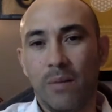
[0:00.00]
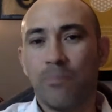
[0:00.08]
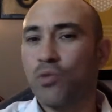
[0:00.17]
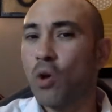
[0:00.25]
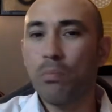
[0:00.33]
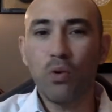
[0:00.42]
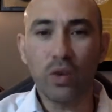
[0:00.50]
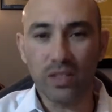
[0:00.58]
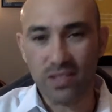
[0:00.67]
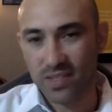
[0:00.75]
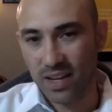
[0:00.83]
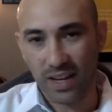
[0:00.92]
No point in
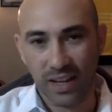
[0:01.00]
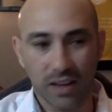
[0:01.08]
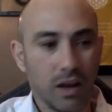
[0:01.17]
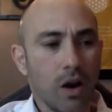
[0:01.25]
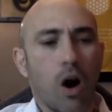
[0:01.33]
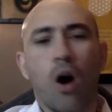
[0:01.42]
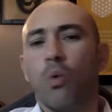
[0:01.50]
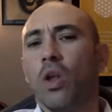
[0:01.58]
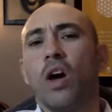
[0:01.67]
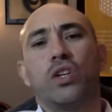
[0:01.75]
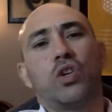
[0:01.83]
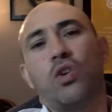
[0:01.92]
saying, oh, well,
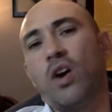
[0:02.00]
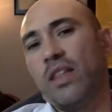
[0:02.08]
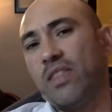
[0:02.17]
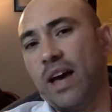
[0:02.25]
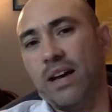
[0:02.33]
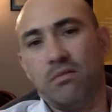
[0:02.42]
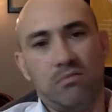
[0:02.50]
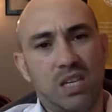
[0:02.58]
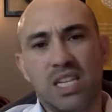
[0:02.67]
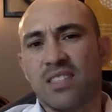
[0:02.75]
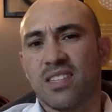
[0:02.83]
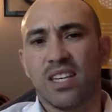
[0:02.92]
I tried that
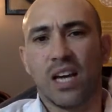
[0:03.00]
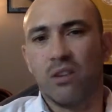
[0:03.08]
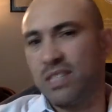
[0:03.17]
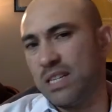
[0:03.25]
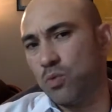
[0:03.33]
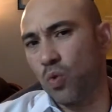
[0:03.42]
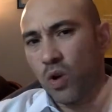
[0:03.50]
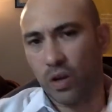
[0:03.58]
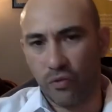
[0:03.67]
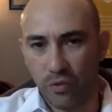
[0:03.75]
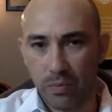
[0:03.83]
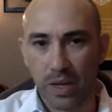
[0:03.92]
years ago, it didn't work
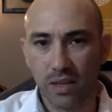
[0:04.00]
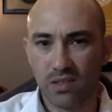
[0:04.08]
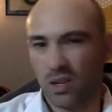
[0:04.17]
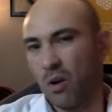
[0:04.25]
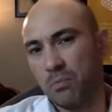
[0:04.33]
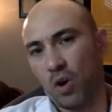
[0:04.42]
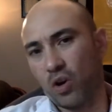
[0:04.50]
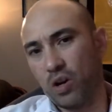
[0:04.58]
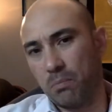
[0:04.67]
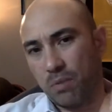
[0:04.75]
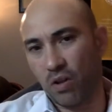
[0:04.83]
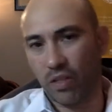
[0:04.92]
for me, so I'm not going to
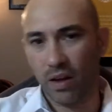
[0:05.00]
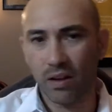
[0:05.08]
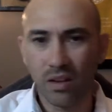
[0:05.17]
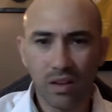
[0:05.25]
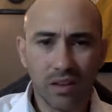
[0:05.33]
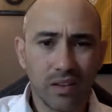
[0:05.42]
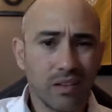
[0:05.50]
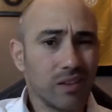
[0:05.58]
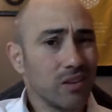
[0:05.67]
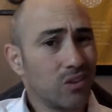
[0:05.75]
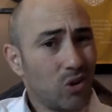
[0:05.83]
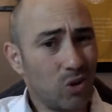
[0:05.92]
bother.
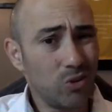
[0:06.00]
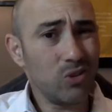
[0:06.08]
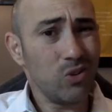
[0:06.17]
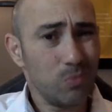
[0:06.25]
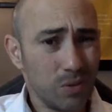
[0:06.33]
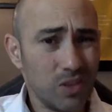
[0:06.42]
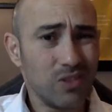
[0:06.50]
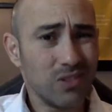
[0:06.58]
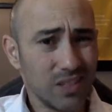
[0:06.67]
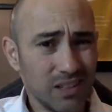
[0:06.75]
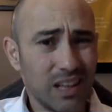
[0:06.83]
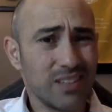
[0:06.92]
Could you be
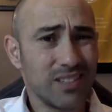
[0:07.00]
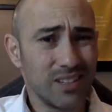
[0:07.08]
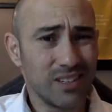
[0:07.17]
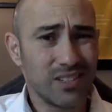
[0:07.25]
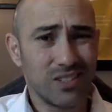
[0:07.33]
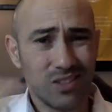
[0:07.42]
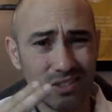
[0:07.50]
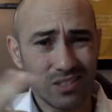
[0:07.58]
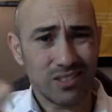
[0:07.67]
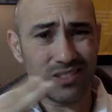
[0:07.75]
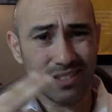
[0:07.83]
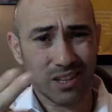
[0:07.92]
using that as an excuse
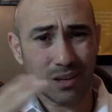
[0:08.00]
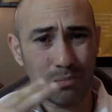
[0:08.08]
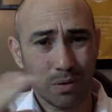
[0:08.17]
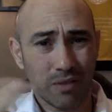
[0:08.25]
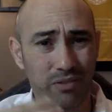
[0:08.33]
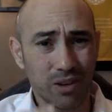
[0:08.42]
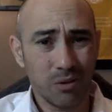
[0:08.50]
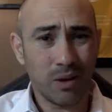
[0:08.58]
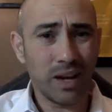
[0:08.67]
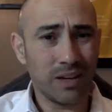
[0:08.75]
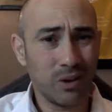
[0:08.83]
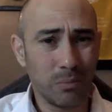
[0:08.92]
to just keep puffing
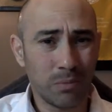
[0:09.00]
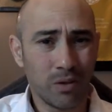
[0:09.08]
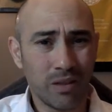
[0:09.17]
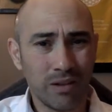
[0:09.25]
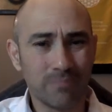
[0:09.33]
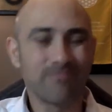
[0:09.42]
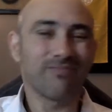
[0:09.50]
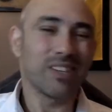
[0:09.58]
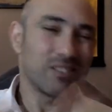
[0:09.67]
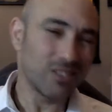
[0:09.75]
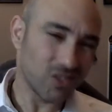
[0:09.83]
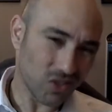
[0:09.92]
away and not bother?
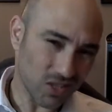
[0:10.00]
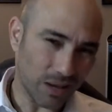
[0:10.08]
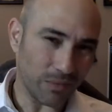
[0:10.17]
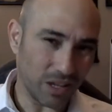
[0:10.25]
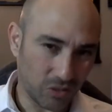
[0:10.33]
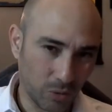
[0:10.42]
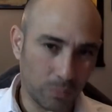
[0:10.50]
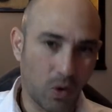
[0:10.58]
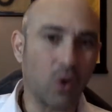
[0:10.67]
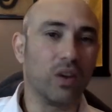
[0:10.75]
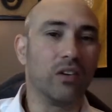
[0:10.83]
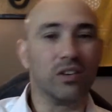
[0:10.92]
Just something to
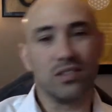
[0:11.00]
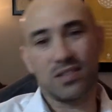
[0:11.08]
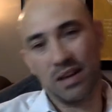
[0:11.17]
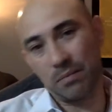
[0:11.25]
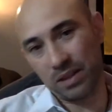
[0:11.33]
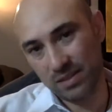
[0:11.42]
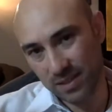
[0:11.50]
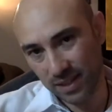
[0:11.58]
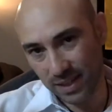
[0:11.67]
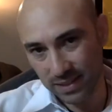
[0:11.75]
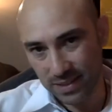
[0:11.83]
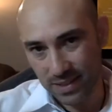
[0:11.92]
ponder and something to
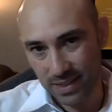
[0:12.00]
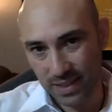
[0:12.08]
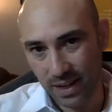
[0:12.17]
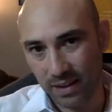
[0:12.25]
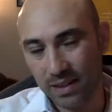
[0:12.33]
consider.